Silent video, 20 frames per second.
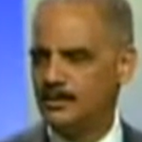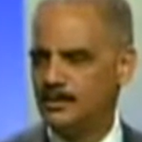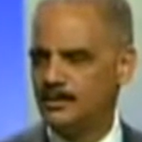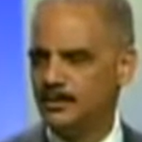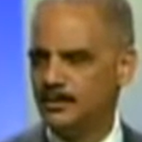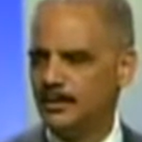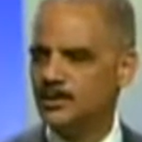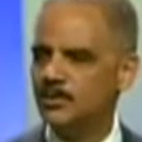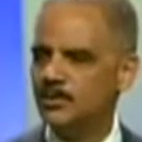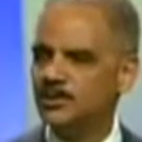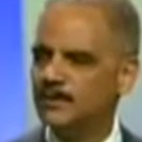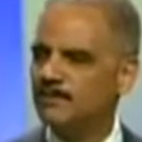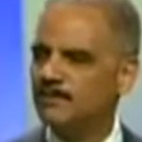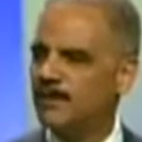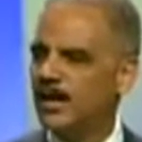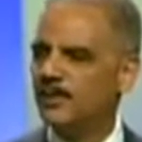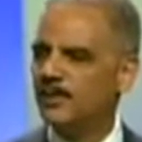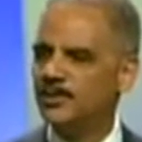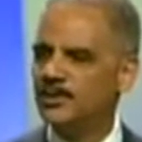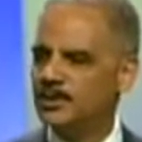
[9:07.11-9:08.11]
This was a
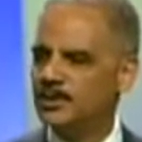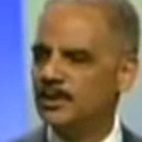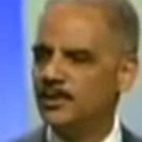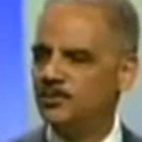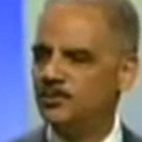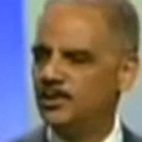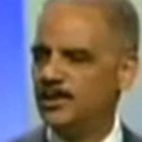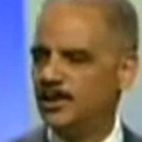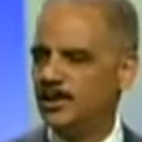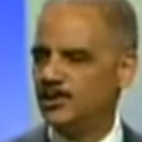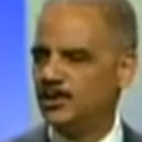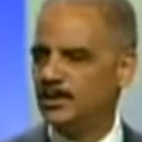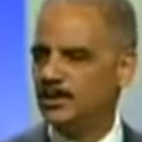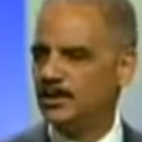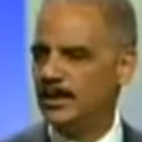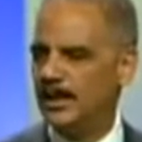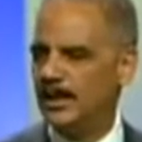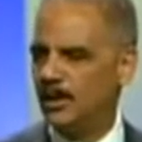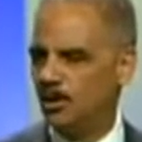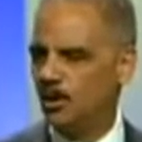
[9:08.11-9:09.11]
father-son
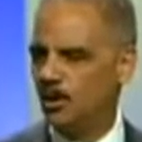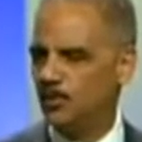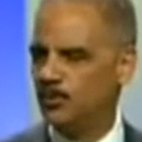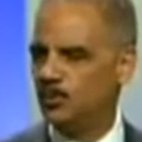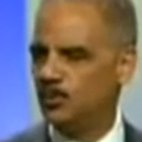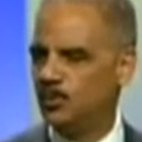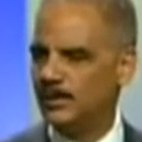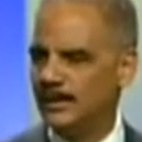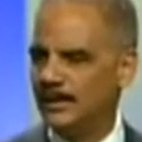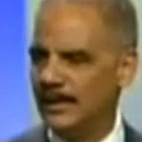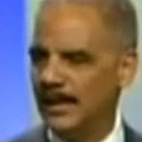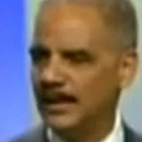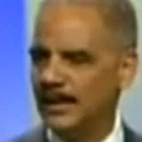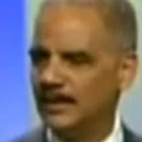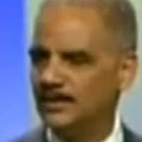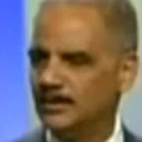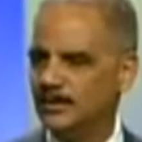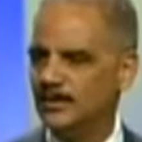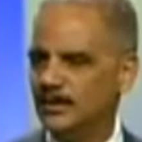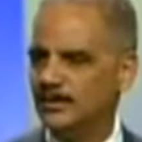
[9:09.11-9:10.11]
tradition I hoped would
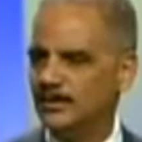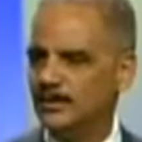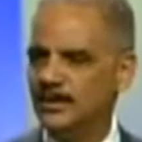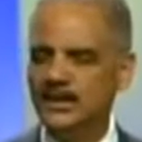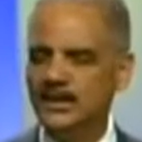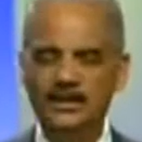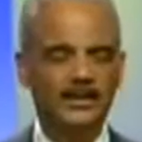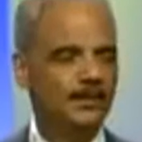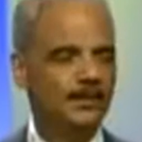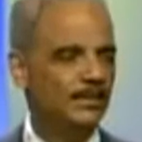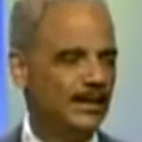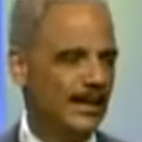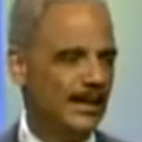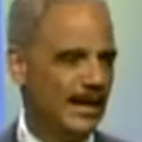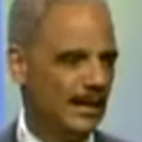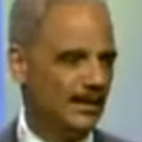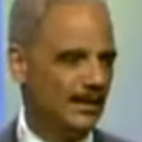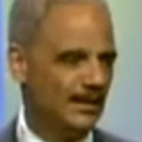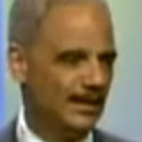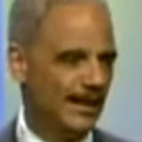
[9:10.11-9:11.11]
not need to be
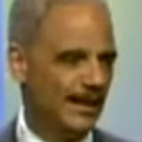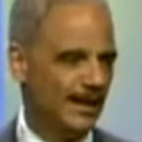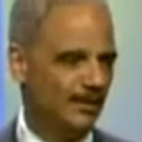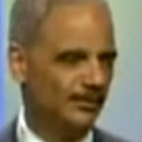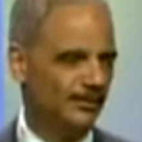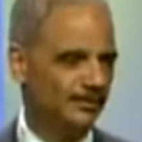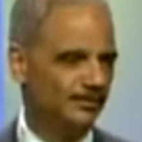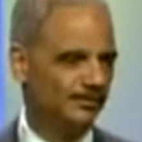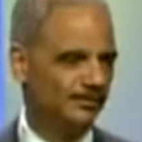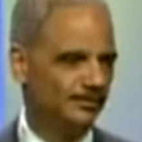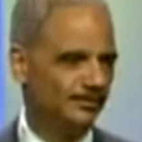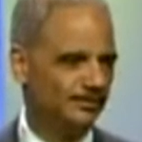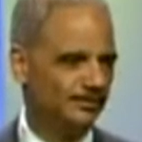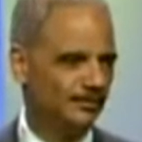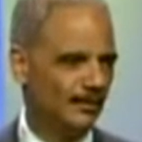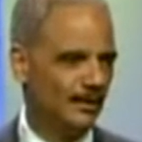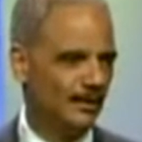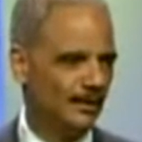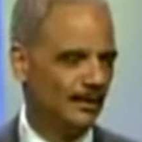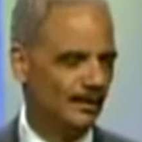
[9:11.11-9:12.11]
handed down.
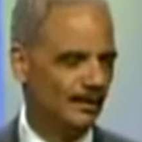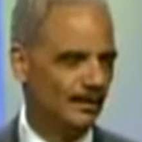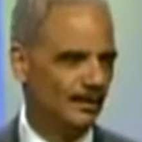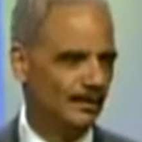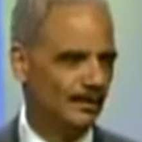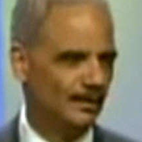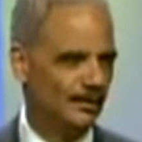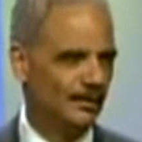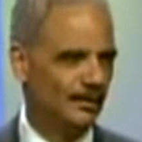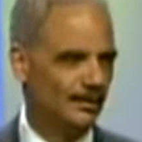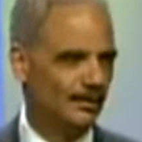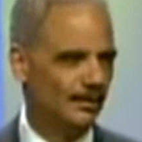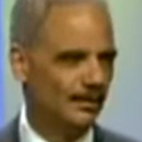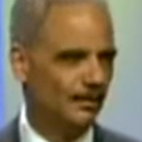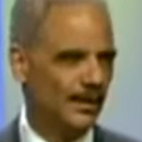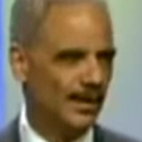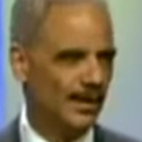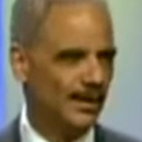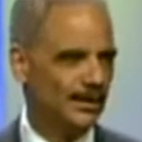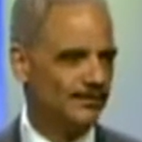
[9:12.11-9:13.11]

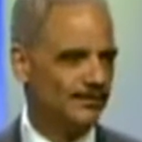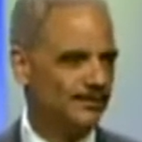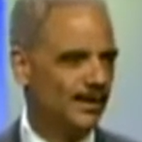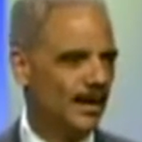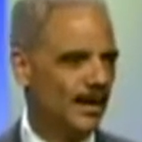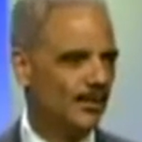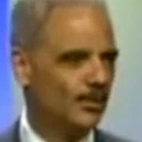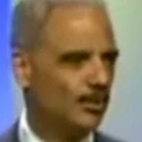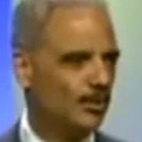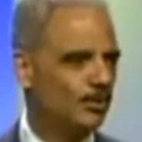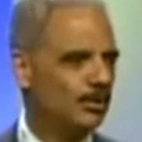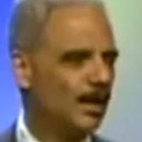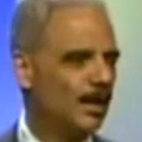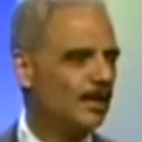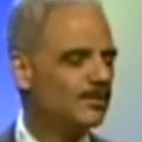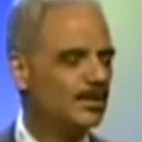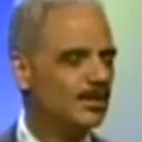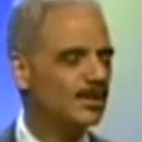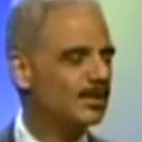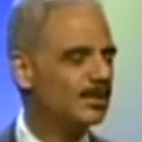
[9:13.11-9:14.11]
But as a father who
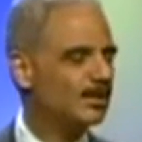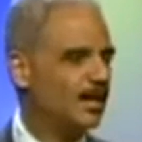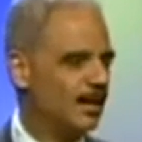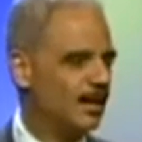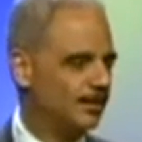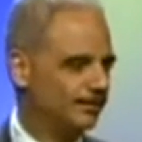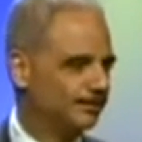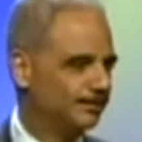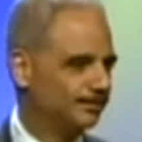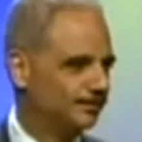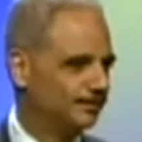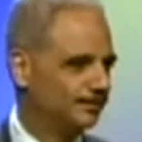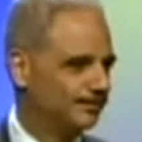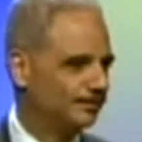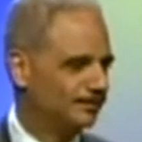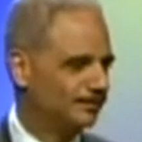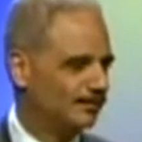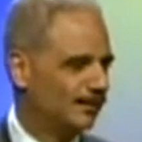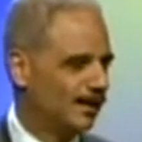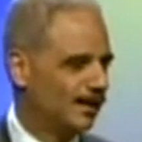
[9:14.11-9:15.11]
loves his son
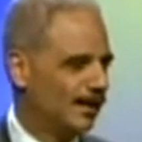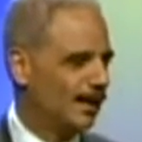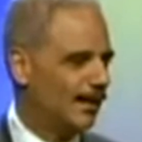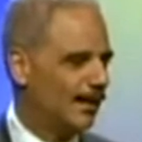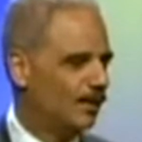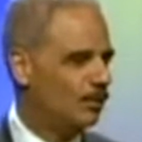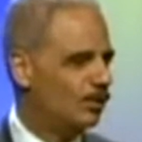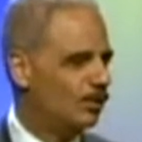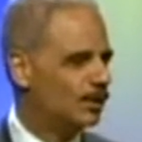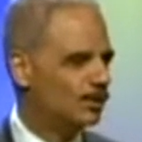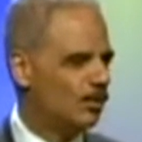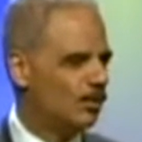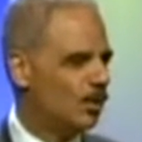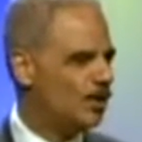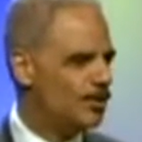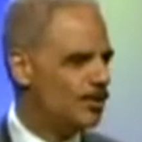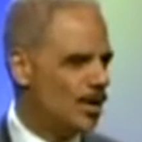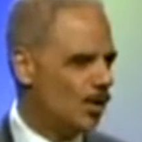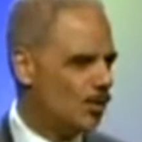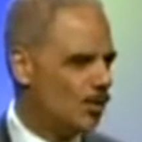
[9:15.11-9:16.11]
and who is
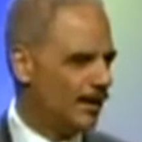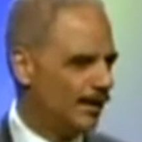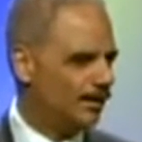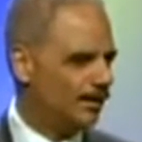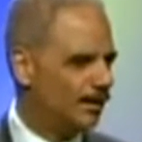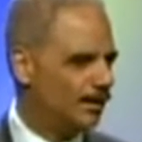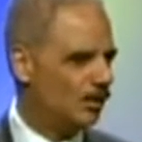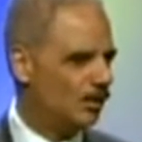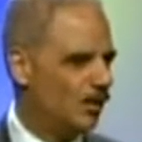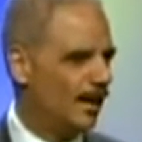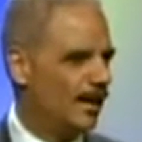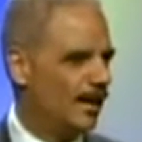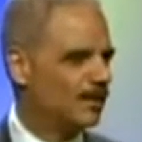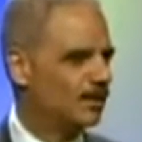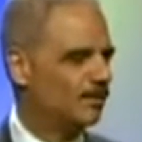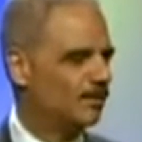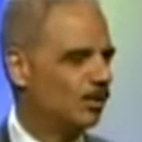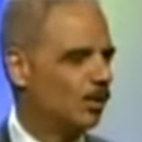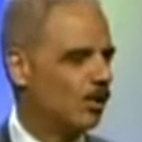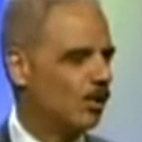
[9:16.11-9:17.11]
more knowing in the ways
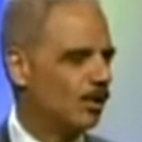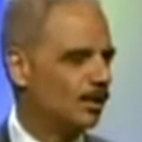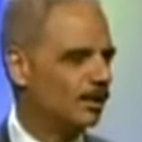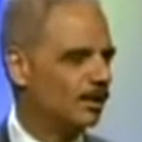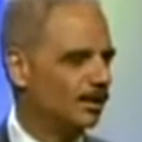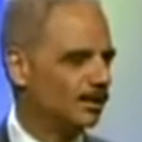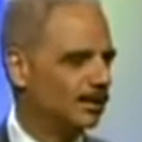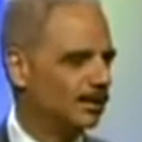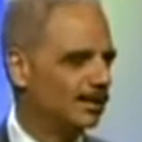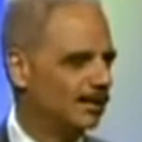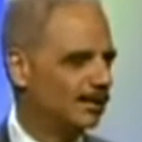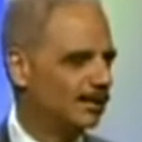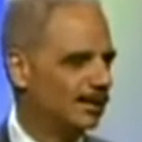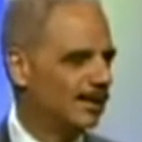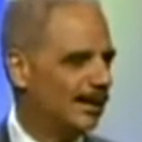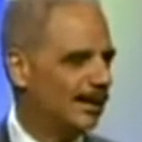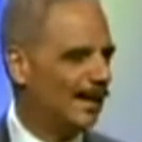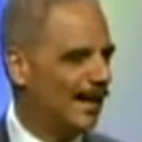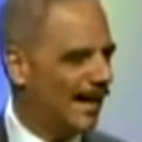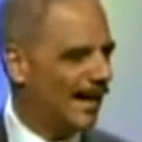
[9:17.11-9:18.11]
of the world,
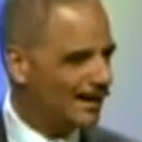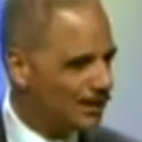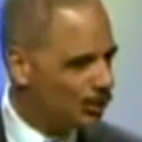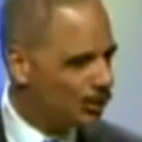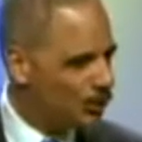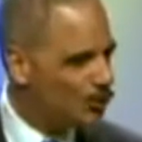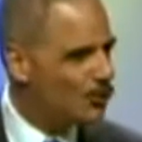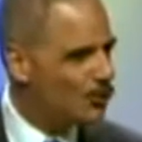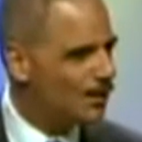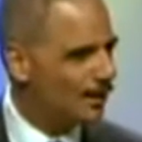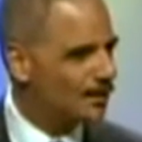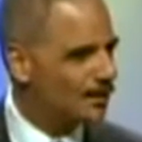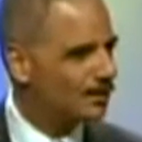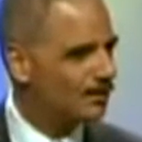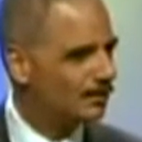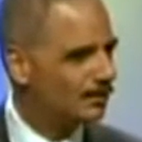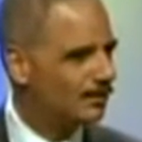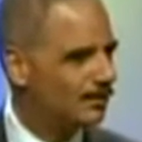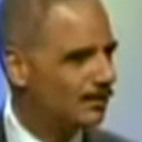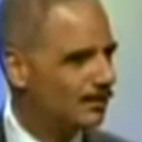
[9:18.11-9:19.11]
I had to do
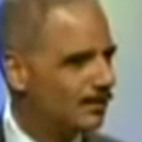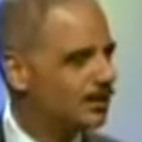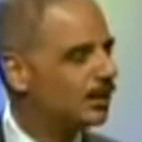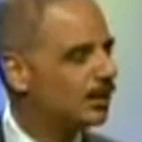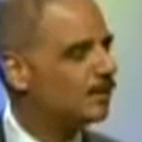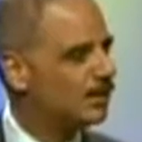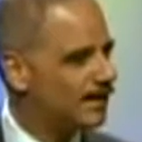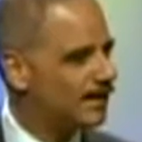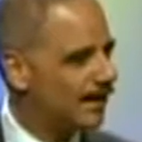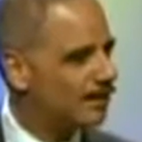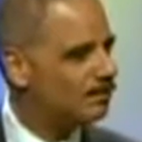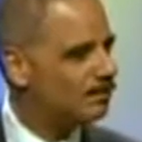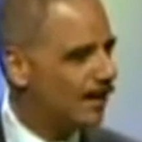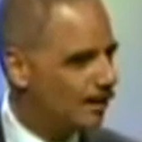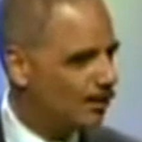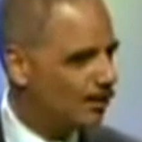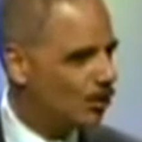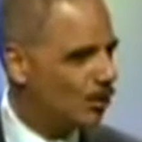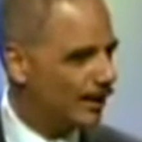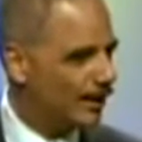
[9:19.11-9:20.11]
this to protect
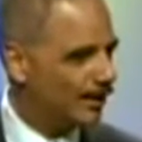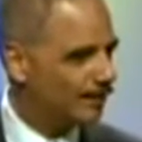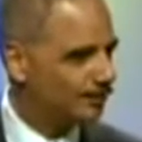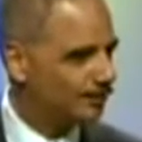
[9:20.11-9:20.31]
my boy.